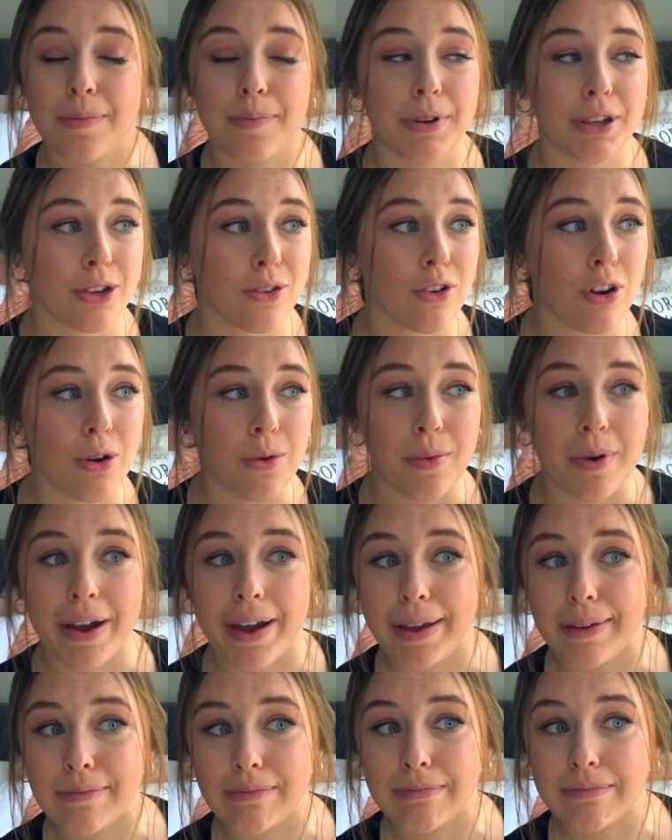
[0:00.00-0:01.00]
But you know
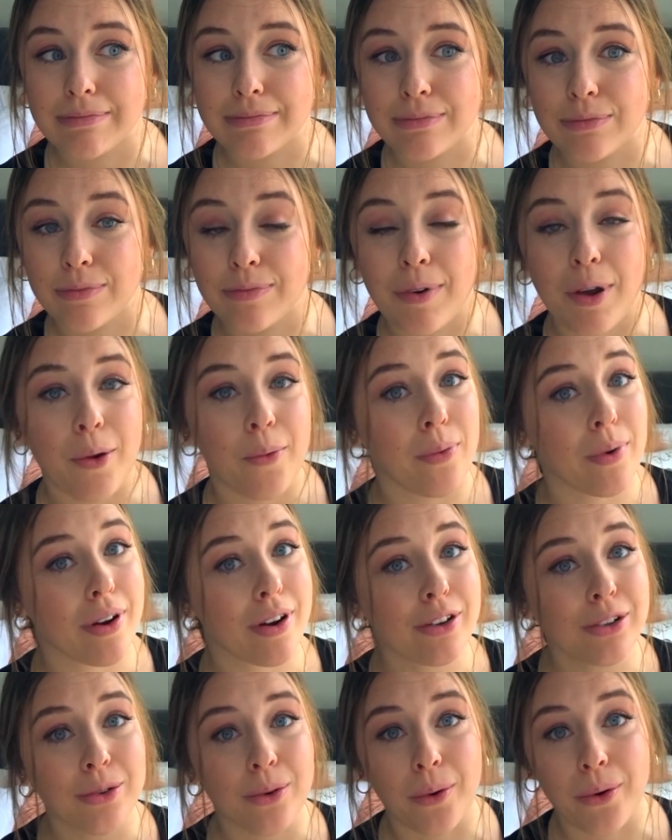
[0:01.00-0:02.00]
what?
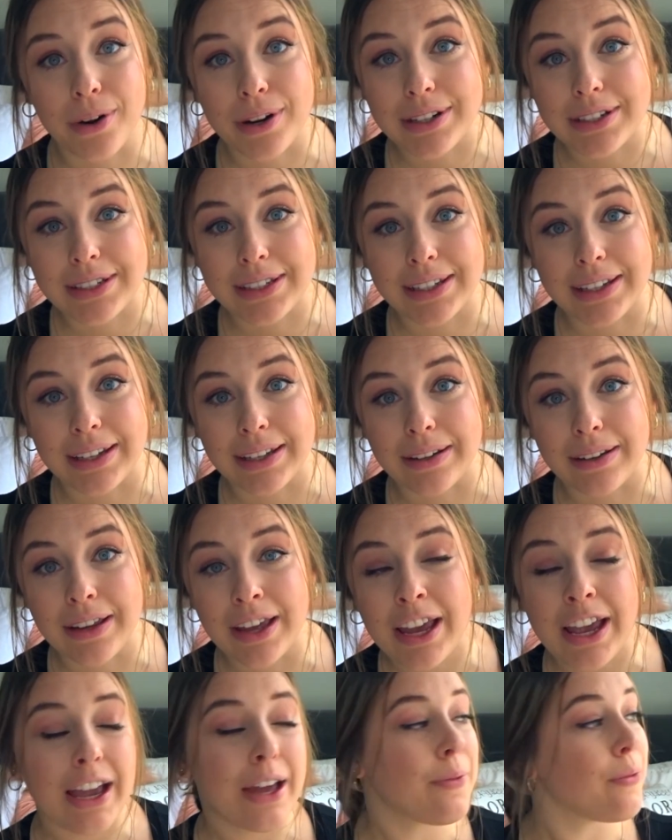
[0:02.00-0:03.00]
We're in quarantine,
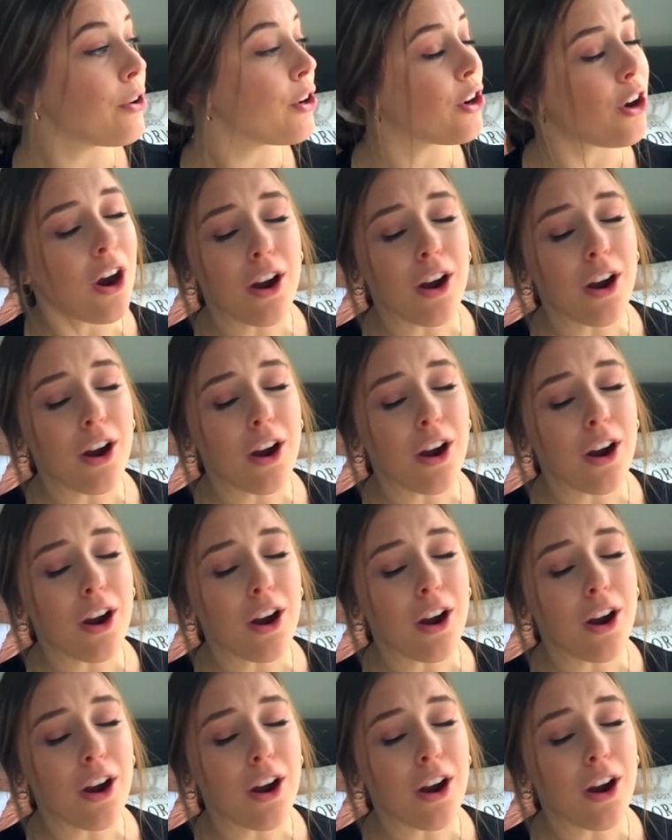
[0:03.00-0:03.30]
and you know